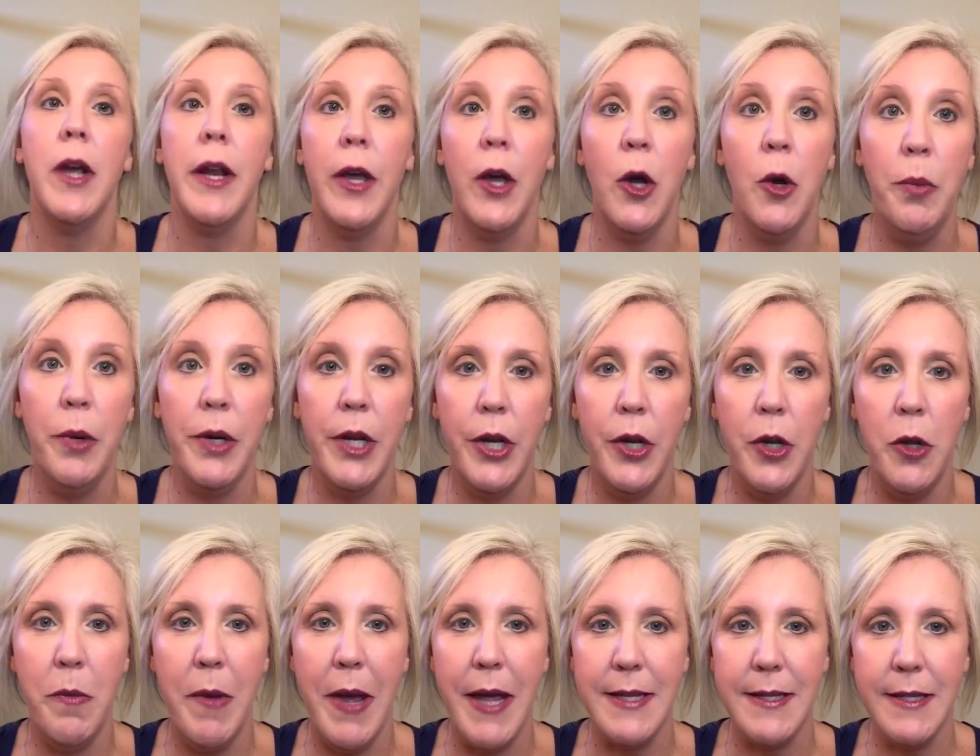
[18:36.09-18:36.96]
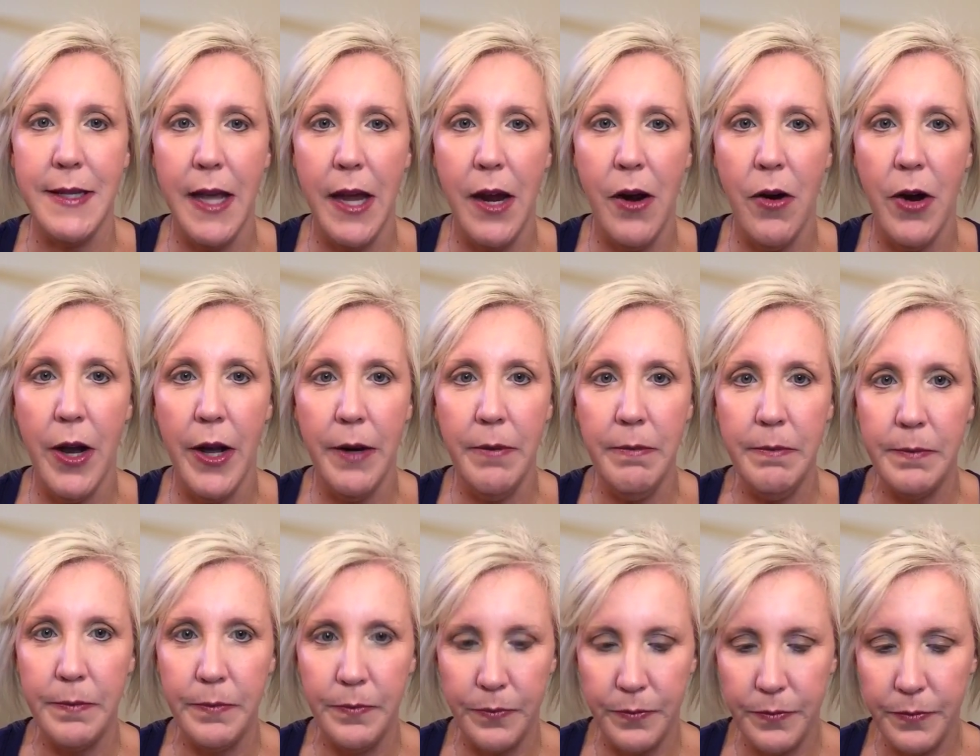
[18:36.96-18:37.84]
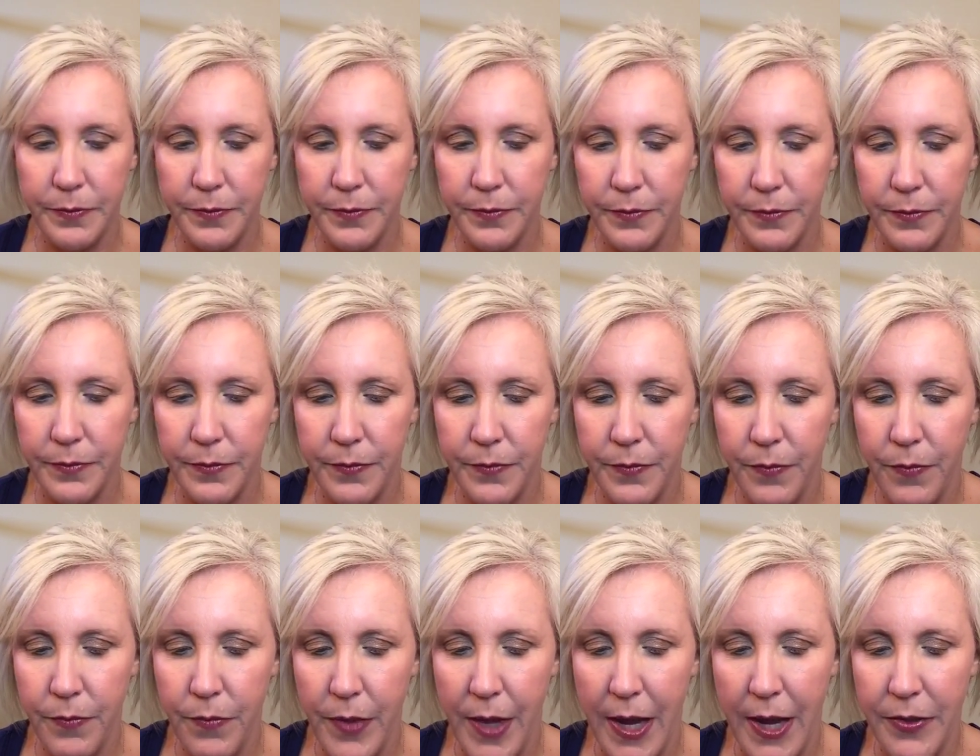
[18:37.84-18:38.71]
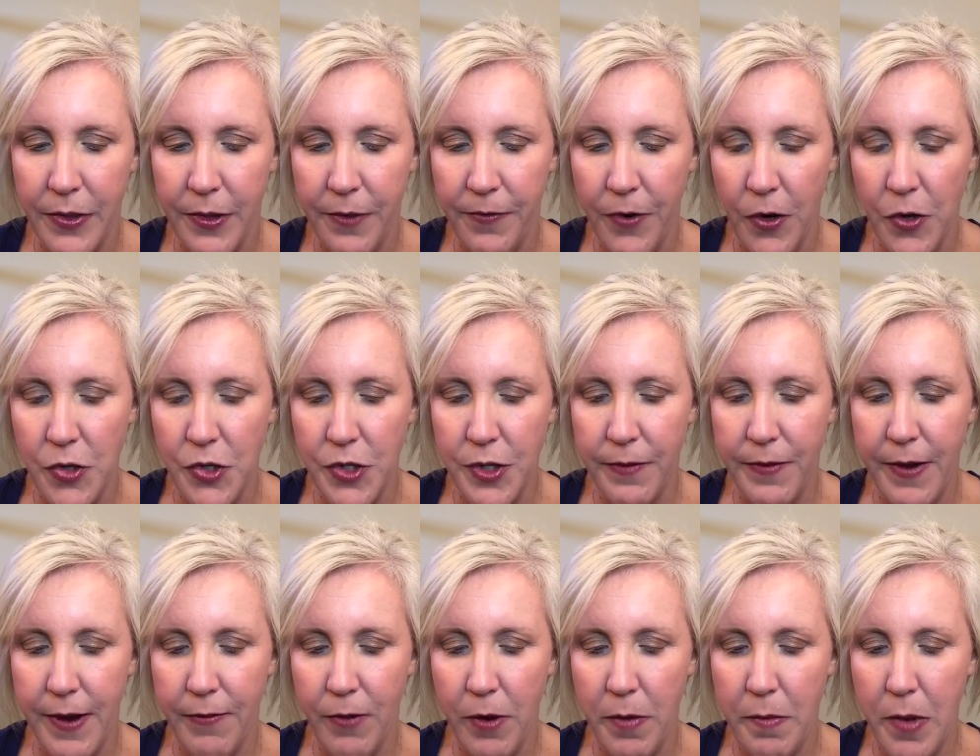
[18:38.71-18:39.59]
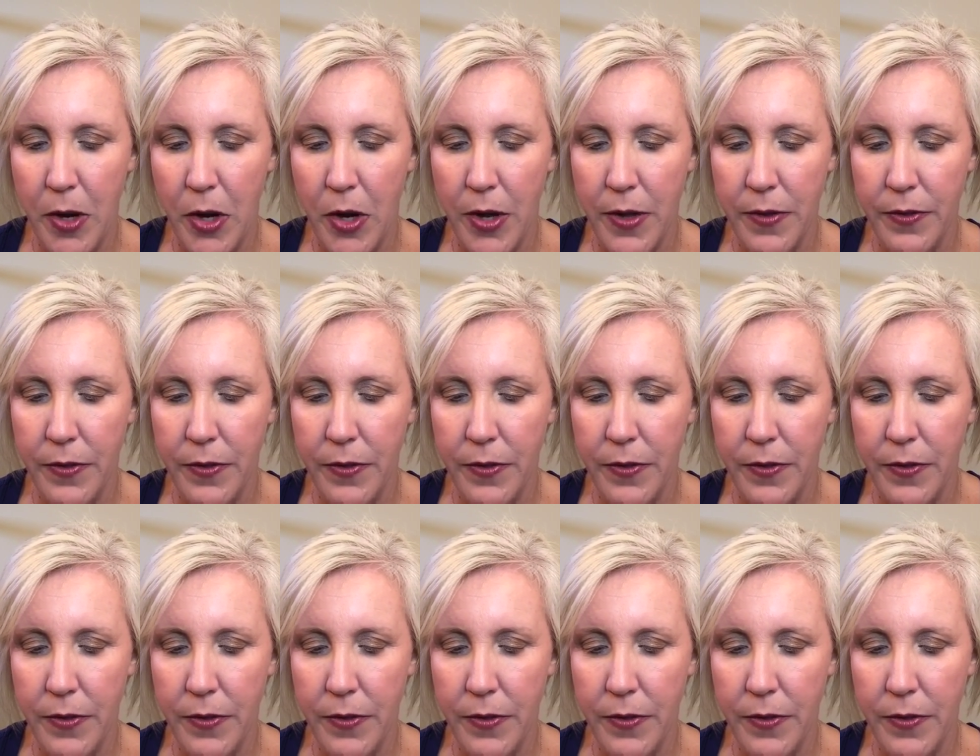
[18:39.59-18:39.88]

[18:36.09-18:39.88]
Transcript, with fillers: open a new mascara at the first of every month.